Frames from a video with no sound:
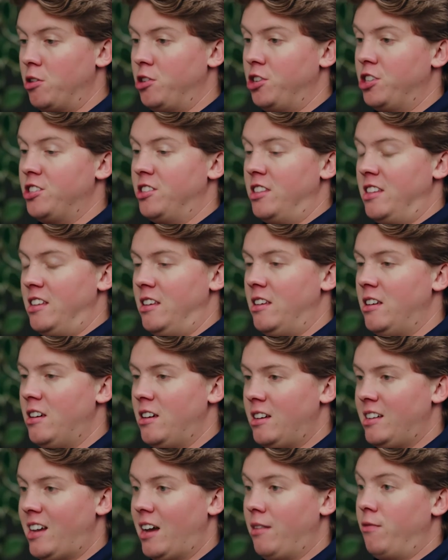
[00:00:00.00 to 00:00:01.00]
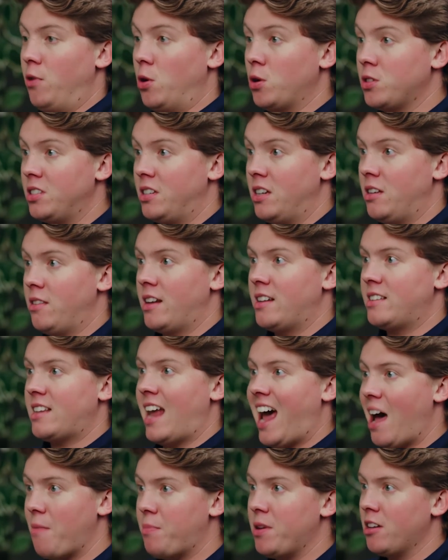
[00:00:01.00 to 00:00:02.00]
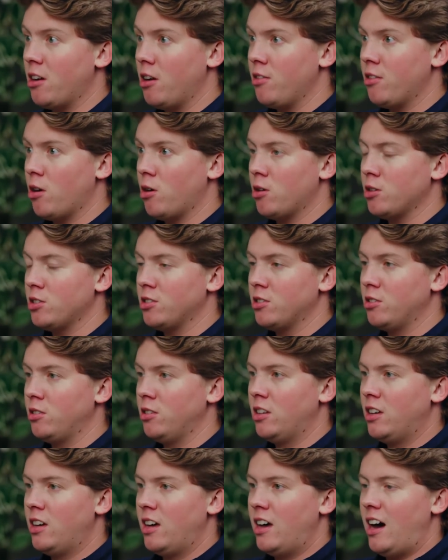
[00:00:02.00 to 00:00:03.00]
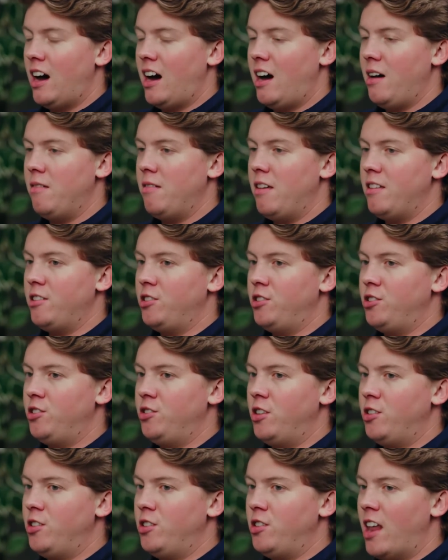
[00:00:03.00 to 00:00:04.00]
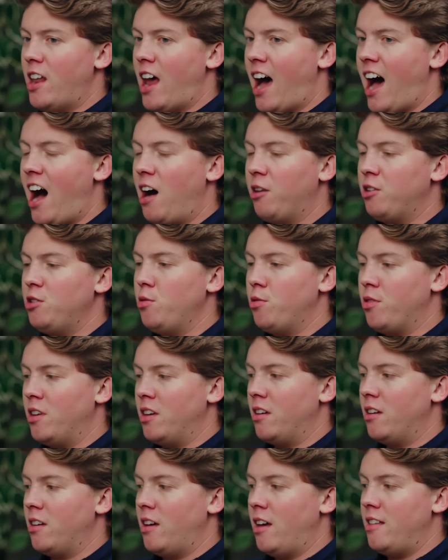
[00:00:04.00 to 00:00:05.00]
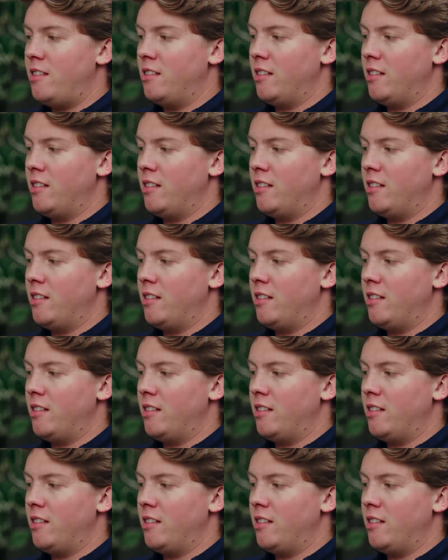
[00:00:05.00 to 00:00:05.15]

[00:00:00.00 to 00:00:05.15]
just the diversity that's happening on the Arsenal. How do you think, and